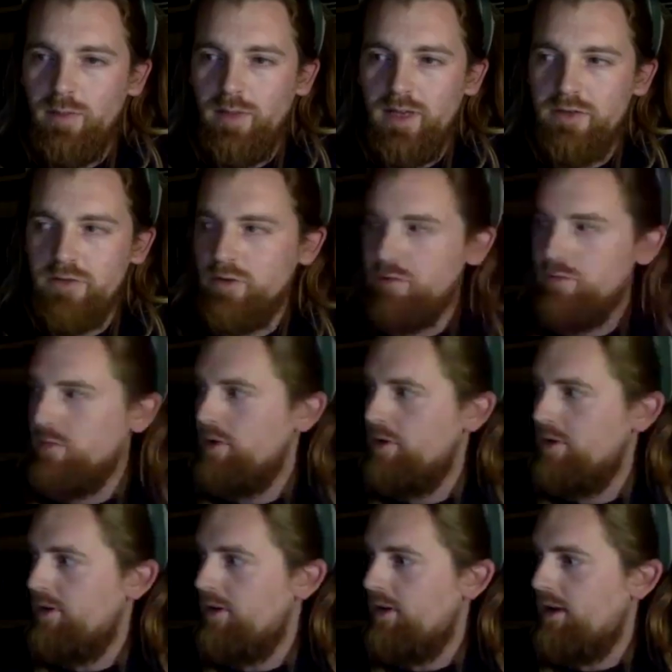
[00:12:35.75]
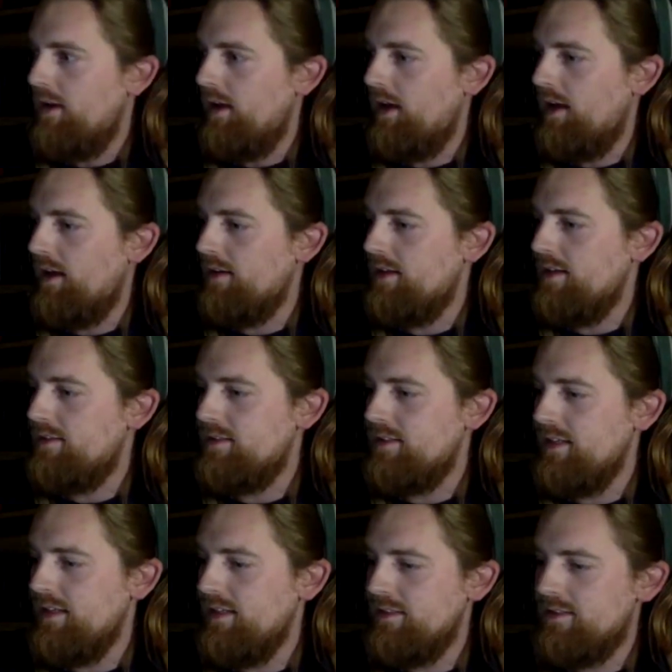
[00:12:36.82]
bedroom, and he
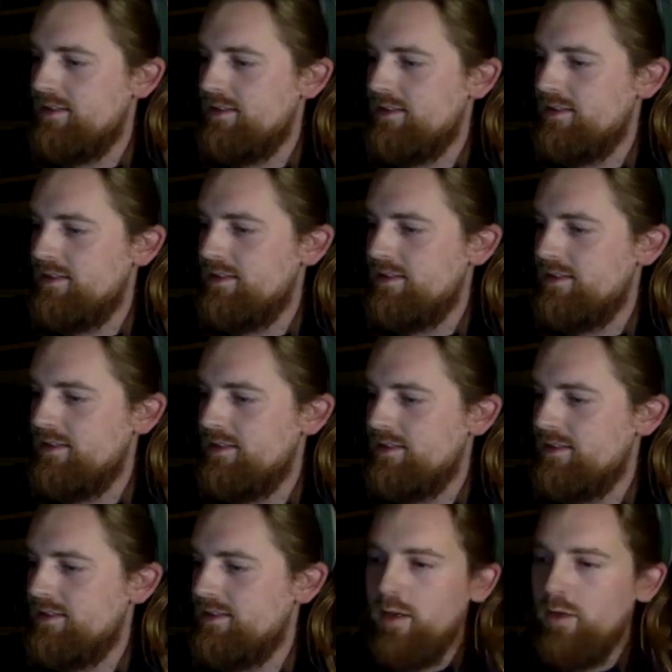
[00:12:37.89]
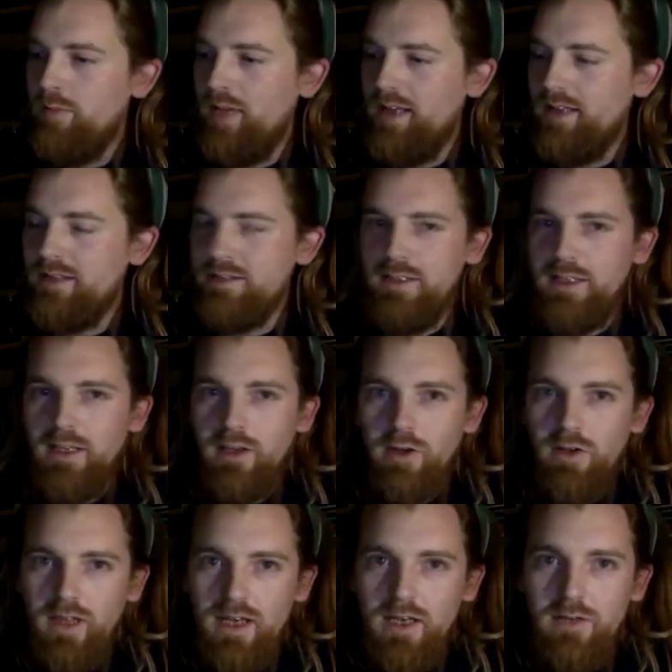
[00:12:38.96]
sees um, a little man sitting on
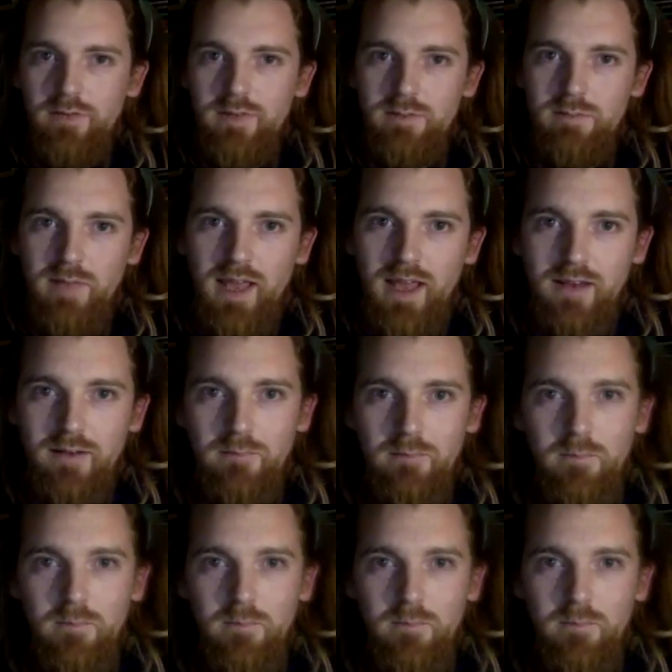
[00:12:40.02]
the end of his bed